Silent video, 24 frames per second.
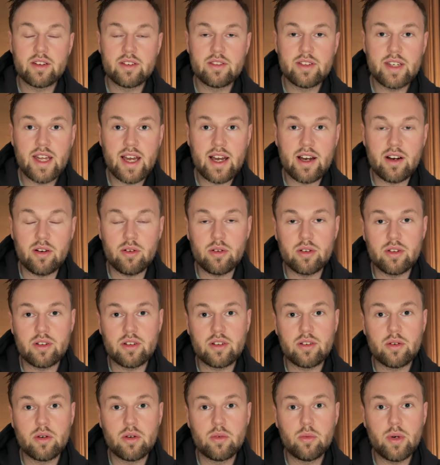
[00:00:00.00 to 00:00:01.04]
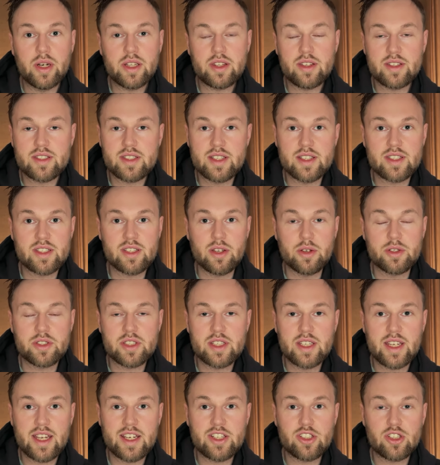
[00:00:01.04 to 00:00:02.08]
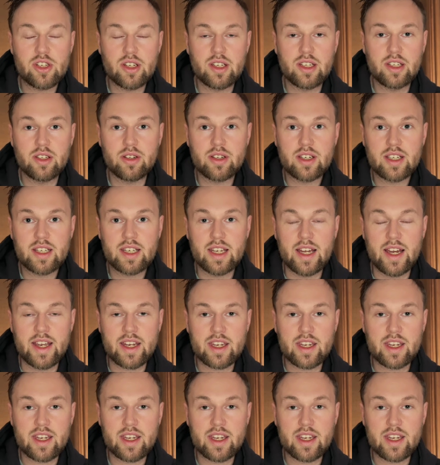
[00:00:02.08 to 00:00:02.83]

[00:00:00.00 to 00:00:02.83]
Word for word: Now, what does dissociation look like,